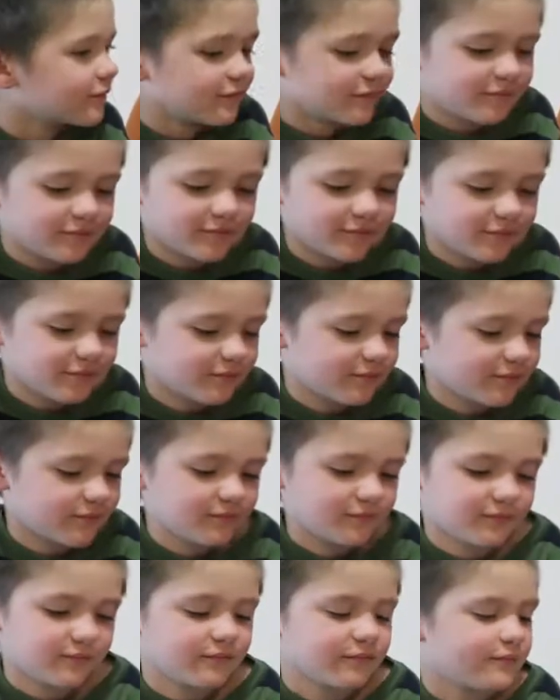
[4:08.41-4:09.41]

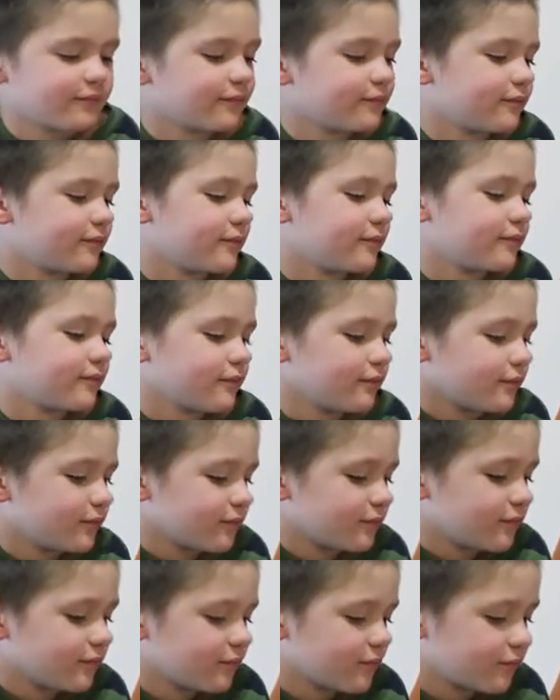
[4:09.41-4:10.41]

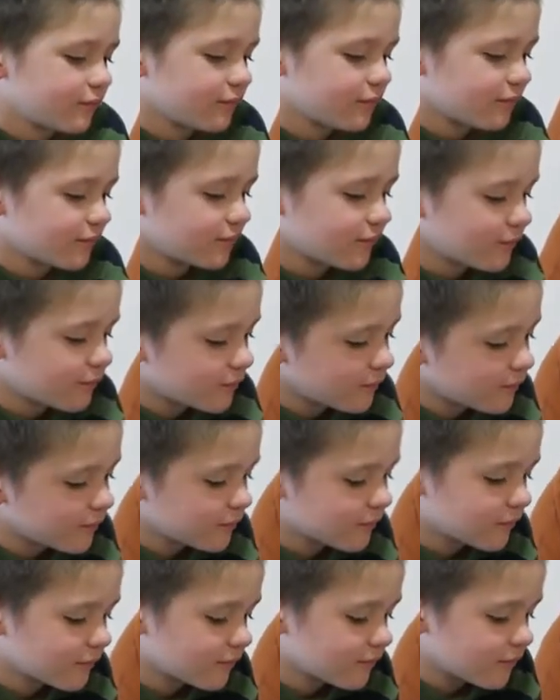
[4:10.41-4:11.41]

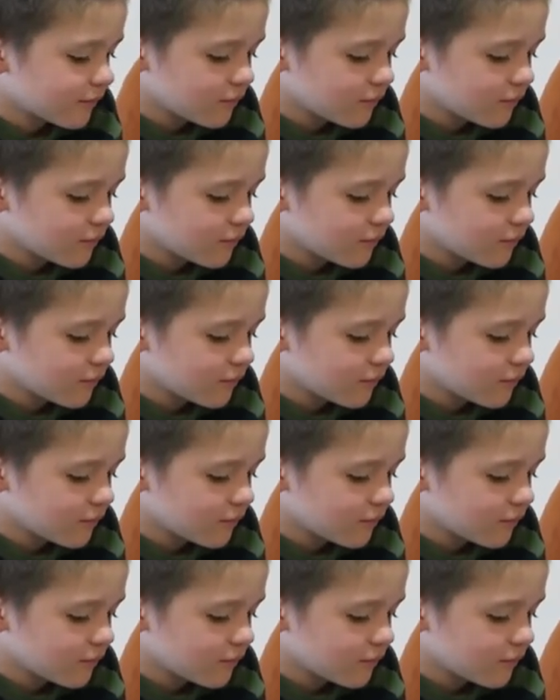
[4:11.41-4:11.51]
(silent)